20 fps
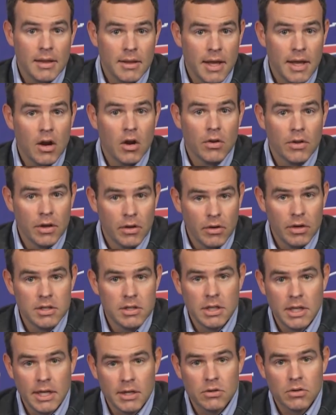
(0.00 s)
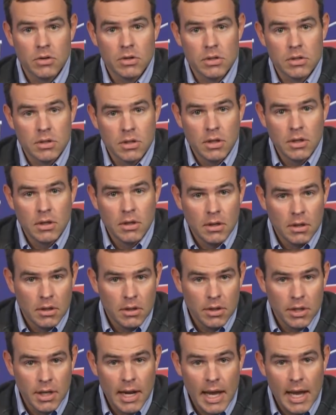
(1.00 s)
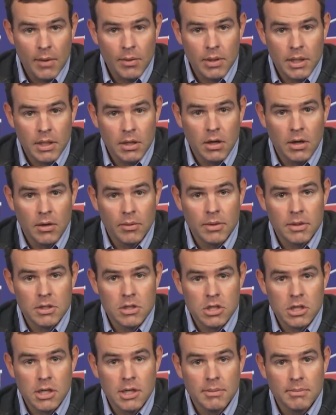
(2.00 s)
there is an interest, then I would get on with the GM.